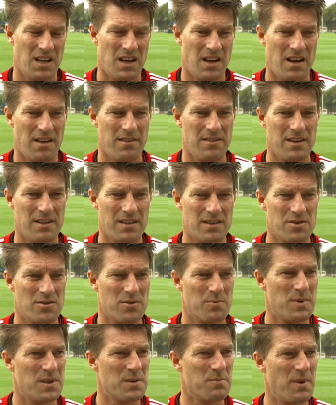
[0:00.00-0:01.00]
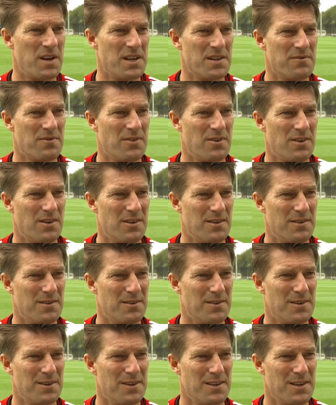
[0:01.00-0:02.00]
I think there should be space for,
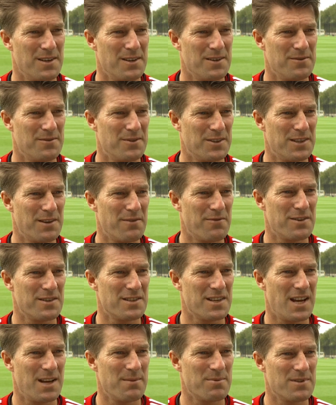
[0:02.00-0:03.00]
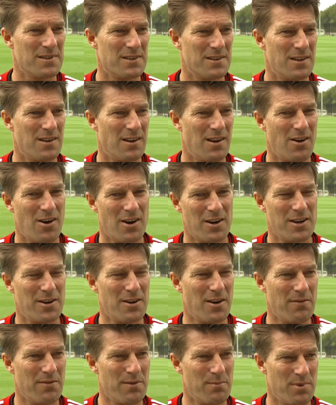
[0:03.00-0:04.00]
for different types on and off the